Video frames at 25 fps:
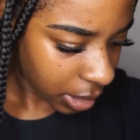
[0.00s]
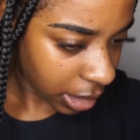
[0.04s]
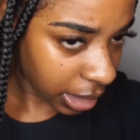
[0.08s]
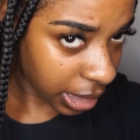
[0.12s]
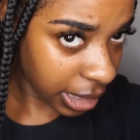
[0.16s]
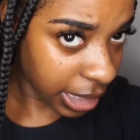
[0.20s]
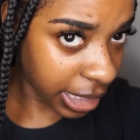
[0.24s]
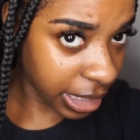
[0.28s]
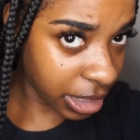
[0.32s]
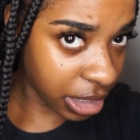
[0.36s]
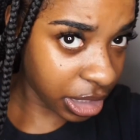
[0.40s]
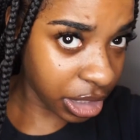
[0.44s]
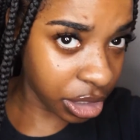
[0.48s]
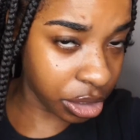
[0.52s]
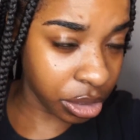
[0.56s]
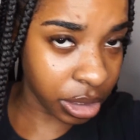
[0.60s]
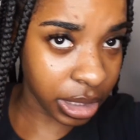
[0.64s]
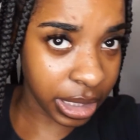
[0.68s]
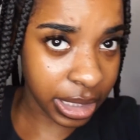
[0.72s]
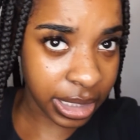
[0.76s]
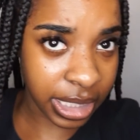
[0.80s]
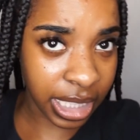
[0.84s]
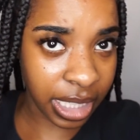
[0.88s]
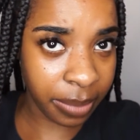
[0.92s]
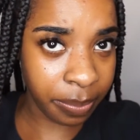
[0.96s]
And literally do
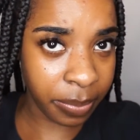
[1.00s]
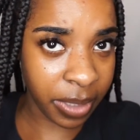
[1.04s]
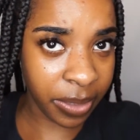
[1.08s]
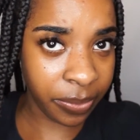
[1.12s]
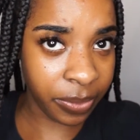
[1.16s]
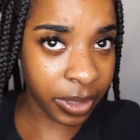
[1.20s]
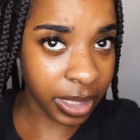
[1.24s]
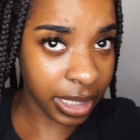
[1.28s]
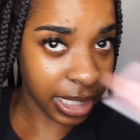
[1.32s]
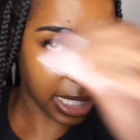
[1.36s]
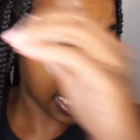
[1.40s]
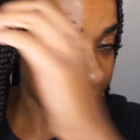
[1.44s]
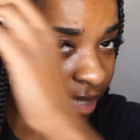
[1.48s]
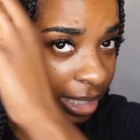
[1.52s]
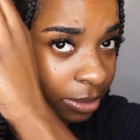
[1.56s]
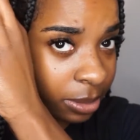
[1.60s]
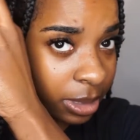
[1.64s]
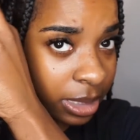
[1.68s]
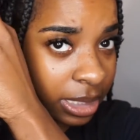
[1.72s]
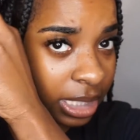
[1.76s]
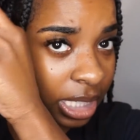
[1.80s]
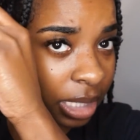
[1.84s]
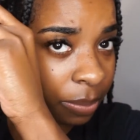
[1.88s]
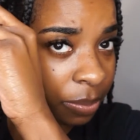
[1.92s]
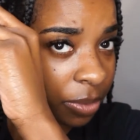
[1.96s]
the same method like I
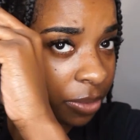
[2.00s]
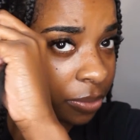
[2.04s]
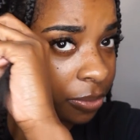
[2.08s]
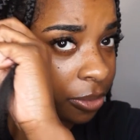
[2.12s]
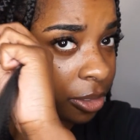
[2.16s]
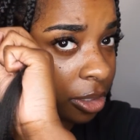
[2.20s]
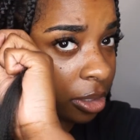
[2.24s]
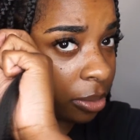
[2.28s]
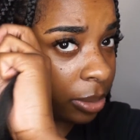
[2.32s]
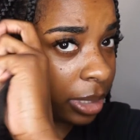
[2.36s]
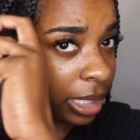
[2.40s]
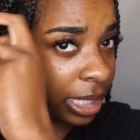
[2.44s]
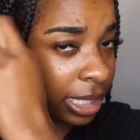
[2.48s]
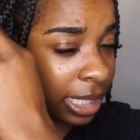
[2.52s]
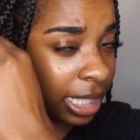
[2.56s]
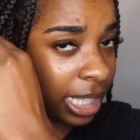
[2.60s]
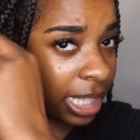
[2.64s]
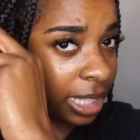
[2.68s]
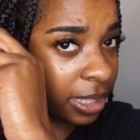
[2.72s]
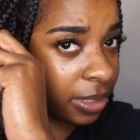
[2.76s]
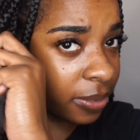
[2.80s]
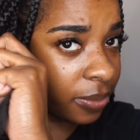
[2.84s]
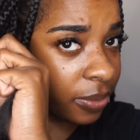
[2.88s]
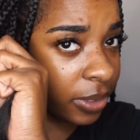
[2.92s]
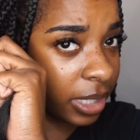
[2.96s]
was saying before. When it
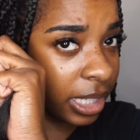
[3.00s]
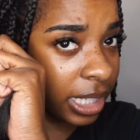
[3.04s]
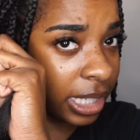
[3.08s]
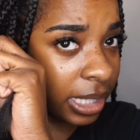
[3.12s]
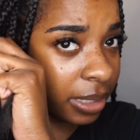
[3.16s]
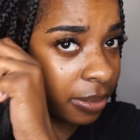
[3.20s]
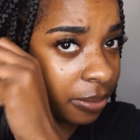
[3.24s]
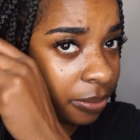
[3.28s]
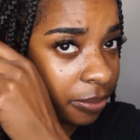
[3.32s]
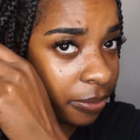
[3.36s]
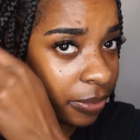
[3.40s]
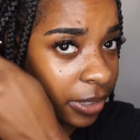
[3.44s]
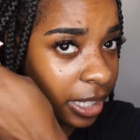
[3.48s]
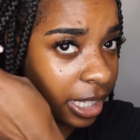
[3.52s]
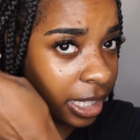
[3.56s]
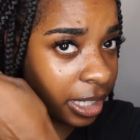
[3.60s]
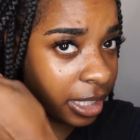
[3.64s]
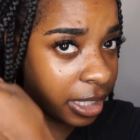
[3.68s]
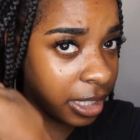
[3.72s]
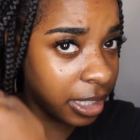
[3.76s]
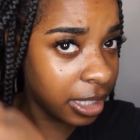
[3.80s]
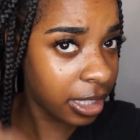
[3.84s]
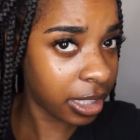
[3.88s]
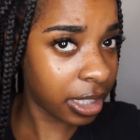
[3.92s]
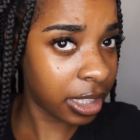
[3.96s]
keeps feeling
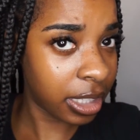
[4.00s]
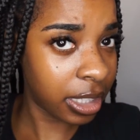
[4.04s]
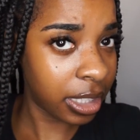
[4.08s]
thin,